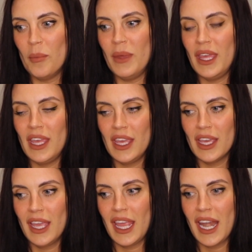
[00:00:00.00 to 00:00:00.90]
be
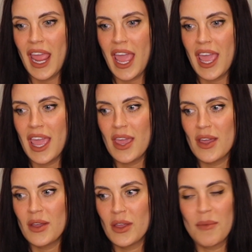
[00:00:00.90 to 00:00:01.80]
in a
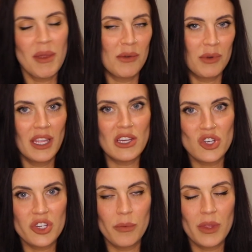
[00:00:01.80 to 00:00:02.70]
committed
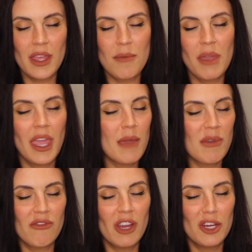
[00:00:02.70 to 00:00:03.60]
relationship with him became
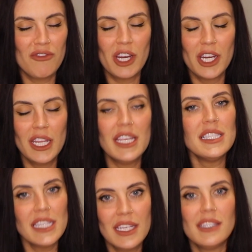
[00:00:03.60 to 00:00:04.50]
a very, very
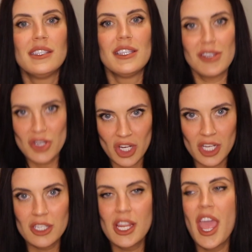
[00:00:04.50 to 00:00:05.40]
easy
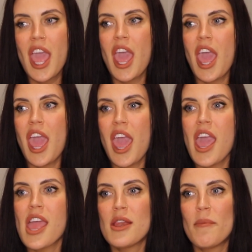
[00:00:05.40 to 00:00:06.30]
decision.
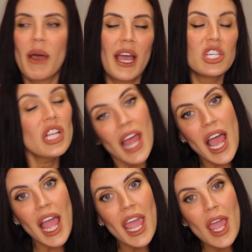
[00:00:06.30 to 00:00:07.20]
And by
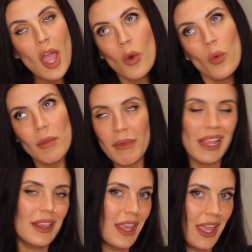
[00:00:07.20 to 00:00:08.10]
July, we
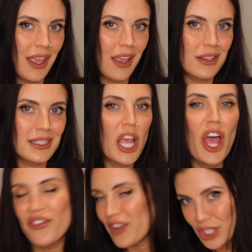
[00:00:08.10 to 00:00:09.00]
made things
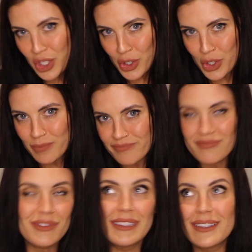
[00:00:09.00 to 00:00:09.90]
official,
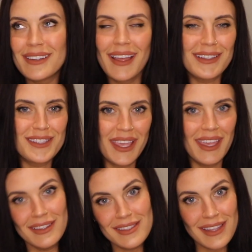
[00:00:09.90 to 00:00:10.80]
as the
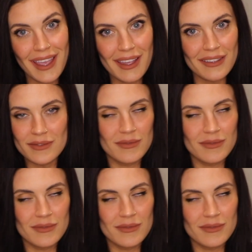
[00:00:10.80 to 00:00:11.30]
kids say.